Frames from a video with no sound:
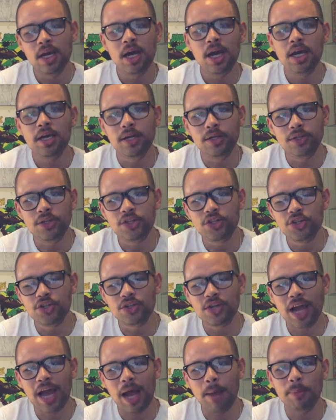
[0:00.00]
in addition
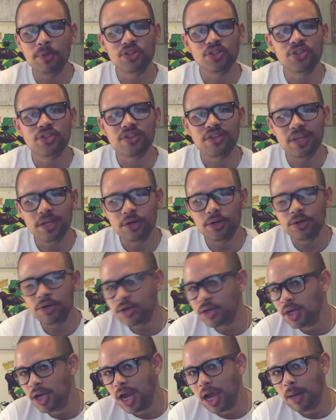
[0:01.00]
to how much thinner
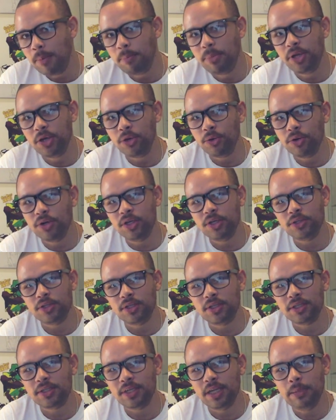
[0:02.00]
and bigger it is at
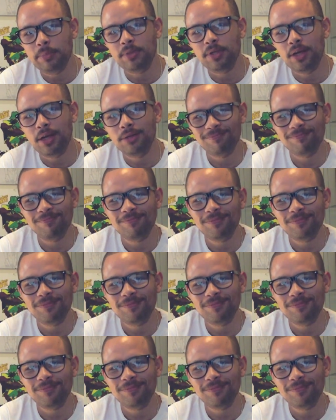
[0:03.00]
the same time.